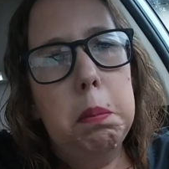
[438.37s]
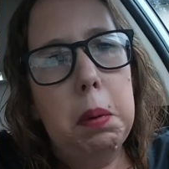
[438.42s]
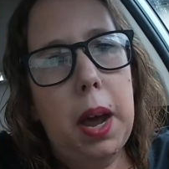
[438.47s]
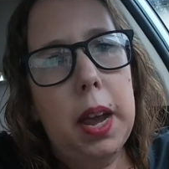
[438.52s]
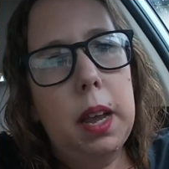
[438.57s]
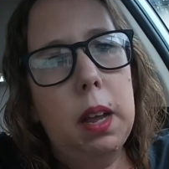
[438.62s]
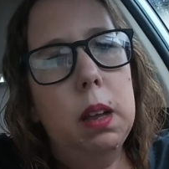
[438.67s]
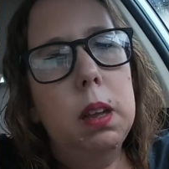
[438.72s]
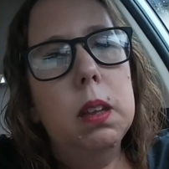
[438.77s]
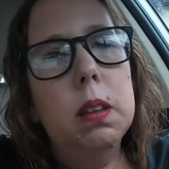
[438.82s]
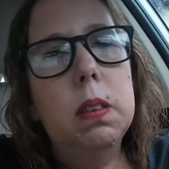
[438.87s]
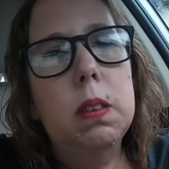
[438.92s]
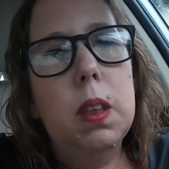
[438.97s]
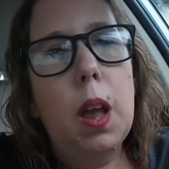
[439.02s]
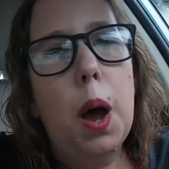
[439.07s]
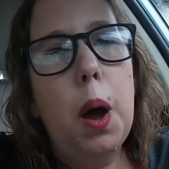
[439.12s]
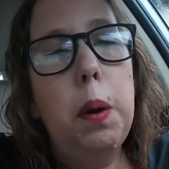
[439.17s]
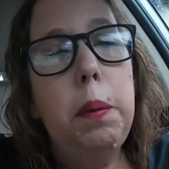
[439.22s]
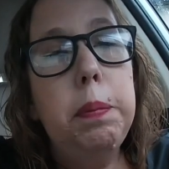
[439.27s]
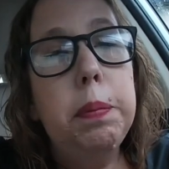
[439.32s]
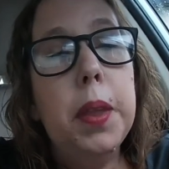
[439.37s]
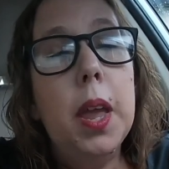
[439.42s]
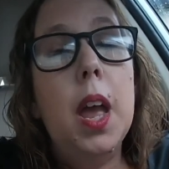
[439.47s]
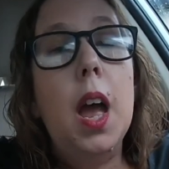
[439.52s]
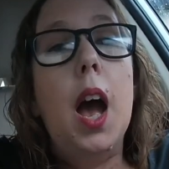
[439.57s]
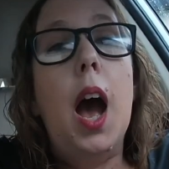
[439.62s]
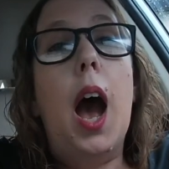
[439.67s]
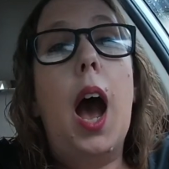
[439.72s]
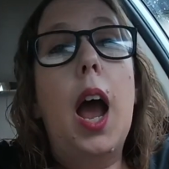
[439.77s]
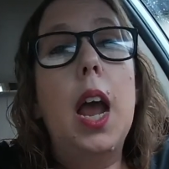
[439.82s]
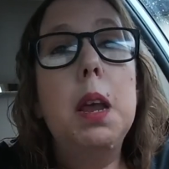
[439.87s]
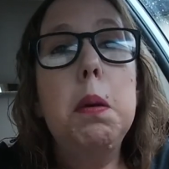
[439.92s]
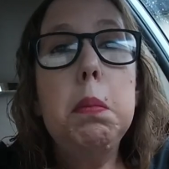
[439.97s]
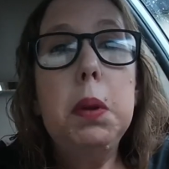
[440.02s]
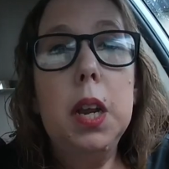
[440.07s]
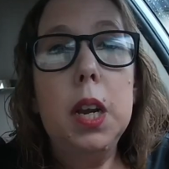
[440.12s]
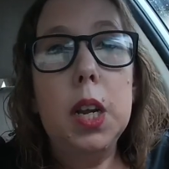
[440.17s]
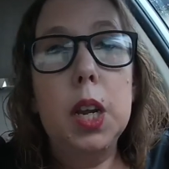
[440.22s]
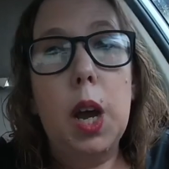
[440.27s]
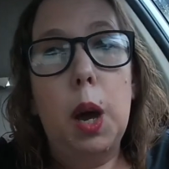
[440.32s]
miles. So I am
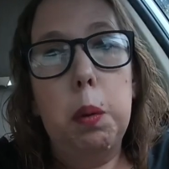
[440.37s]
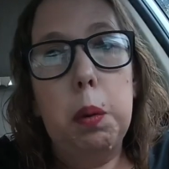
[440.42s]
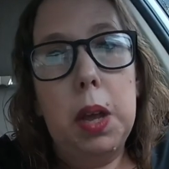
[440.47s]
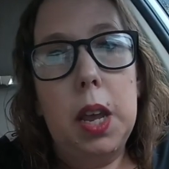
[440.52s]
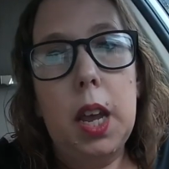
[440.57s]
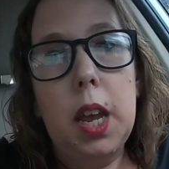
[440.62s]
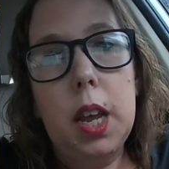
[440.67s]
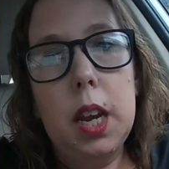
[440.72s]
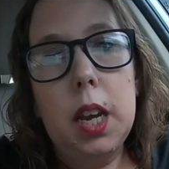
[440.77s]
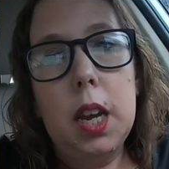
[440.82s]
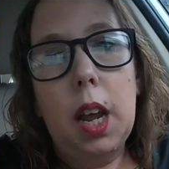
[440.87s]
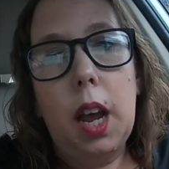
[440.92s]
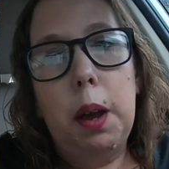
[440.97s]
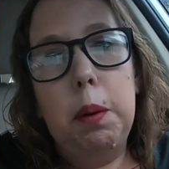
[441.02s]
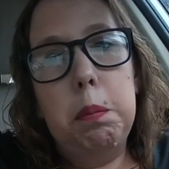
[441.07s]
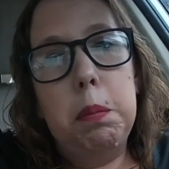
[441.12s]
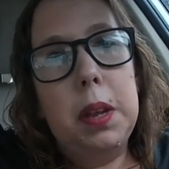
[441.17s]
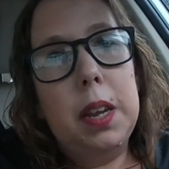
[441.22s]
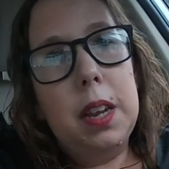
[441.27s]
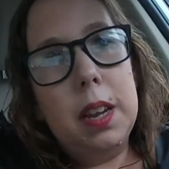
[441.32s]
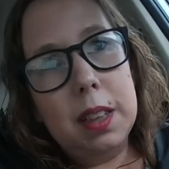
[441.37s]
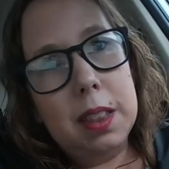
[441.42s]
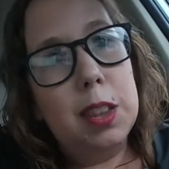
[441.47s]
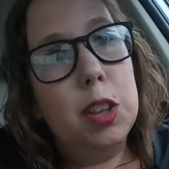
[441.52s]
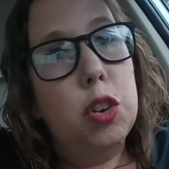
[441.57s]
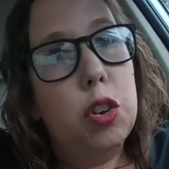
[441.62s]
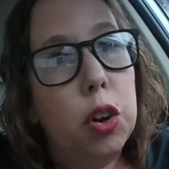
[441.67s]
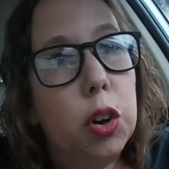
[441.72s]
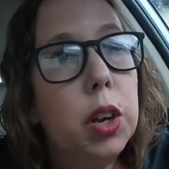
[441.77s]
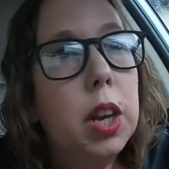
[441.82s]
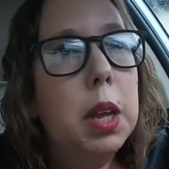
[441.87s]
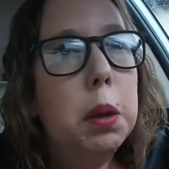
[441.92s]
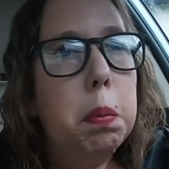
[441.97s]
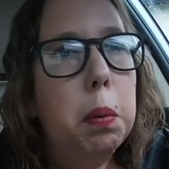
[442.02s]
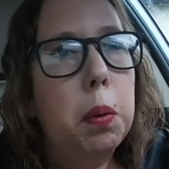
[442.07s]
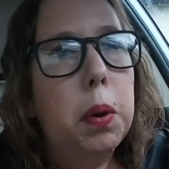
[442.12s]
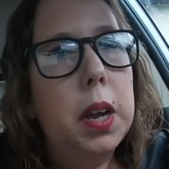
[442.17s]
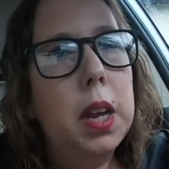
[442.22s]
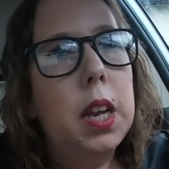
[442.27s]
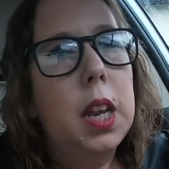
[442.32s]
gonna go in and hit the turning
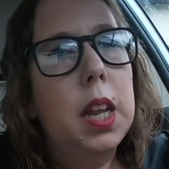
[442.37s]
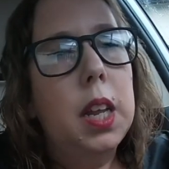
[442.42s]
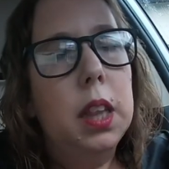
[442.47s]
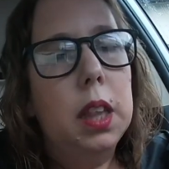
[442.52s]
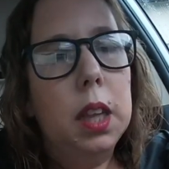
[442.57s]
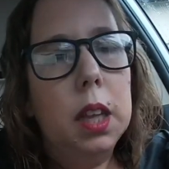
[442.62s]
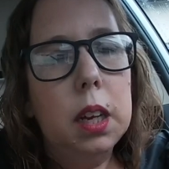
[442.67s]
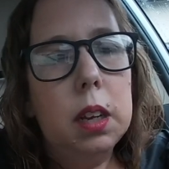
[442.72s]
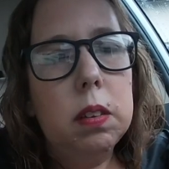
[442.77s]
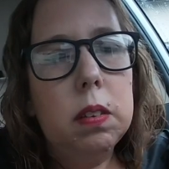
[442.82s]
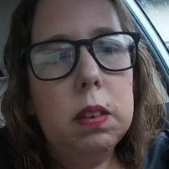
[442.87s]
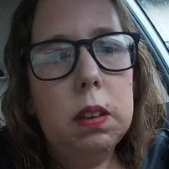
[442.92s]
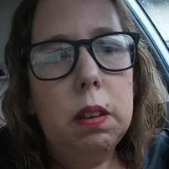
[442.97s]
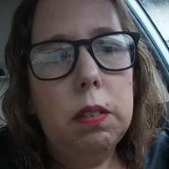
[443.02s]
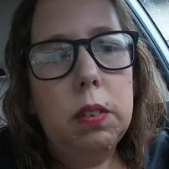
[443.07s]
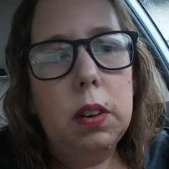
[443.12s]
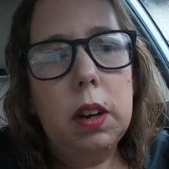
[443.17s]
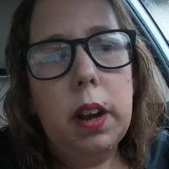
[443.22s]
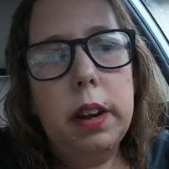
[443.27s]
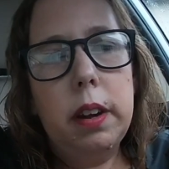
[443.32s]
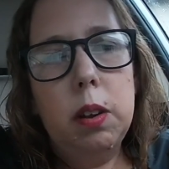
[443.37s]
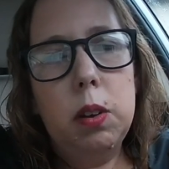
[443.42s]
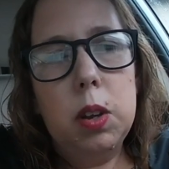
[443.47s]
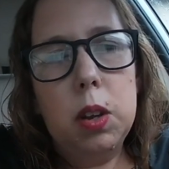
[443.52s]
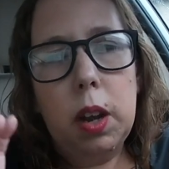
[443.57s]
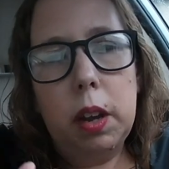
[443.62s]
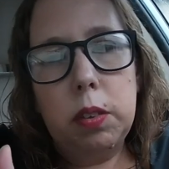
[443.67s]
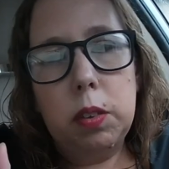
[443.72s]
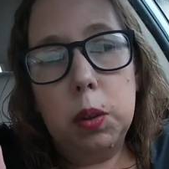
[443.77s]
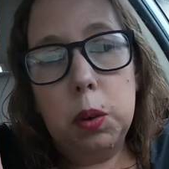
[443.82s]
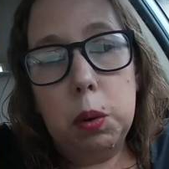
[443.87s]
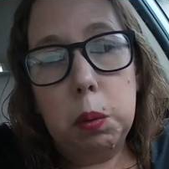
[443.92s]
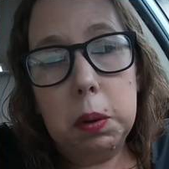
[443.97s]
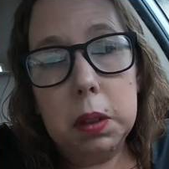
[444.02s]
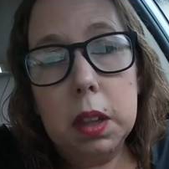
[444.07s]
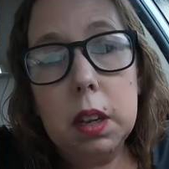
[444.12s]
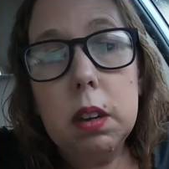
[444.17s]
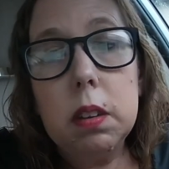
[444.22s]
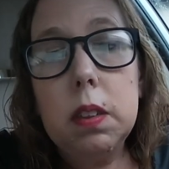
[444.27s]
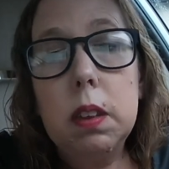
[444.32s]
point in Little Silver. I know you guys don't know
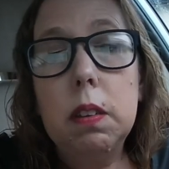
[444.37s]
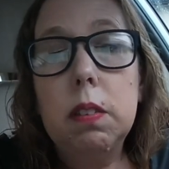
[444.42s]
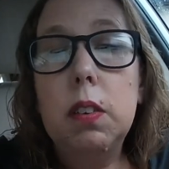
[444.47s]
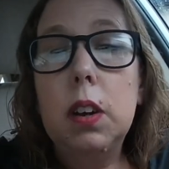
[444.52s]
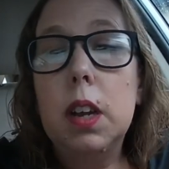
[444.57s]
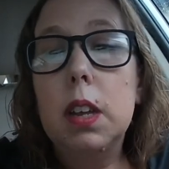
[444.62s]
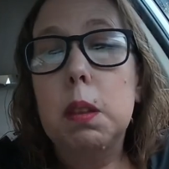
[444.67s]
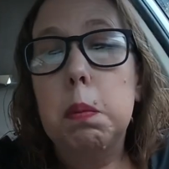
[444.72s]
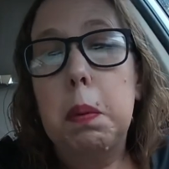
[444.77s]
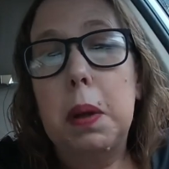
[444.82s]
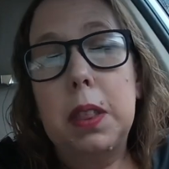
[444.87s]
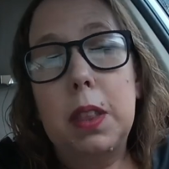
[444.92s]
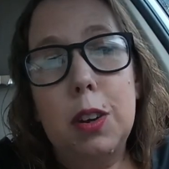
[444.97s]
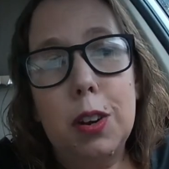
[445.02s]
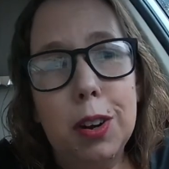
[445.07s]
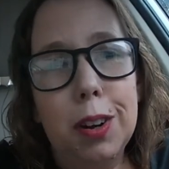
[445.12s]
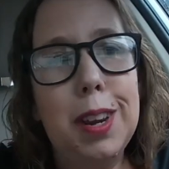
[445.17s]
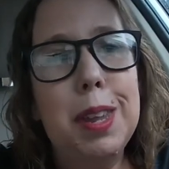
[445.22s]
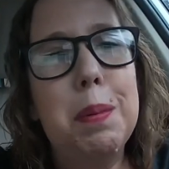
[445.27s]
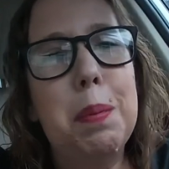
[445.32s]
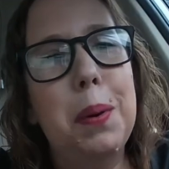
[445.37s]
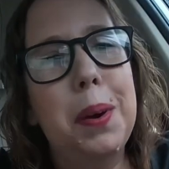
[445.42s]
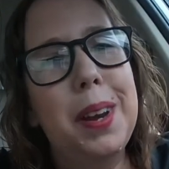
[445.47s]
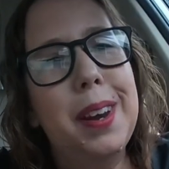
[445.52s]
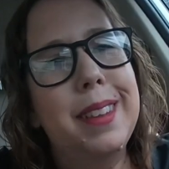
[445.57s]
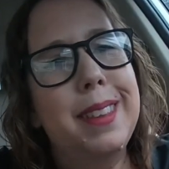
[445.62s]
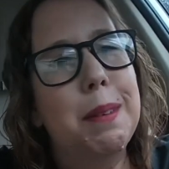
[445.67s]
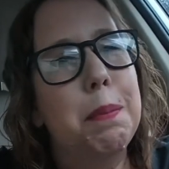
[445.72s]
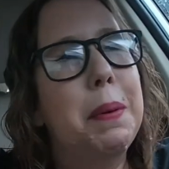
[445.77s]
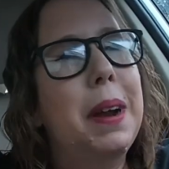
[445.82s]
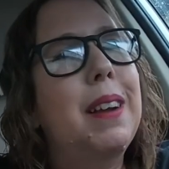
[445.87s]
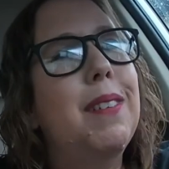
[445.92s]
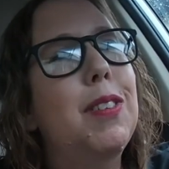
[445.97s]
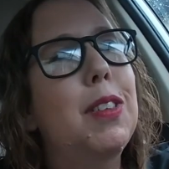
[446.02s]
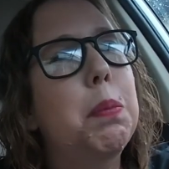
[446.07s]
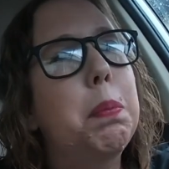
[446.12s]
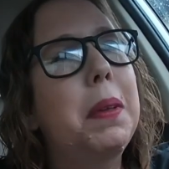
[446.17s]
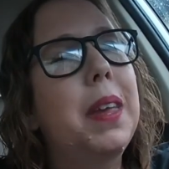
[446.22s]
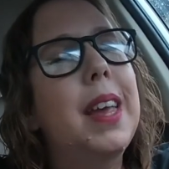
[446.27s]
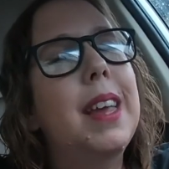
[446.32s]
what Little Silver is, but the turning point is a
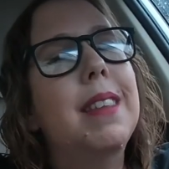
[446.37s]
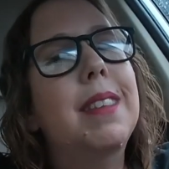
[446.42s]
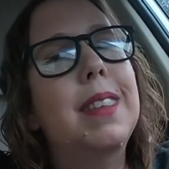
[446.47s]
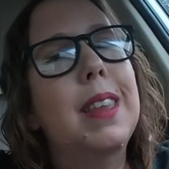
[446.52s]
breakfast place.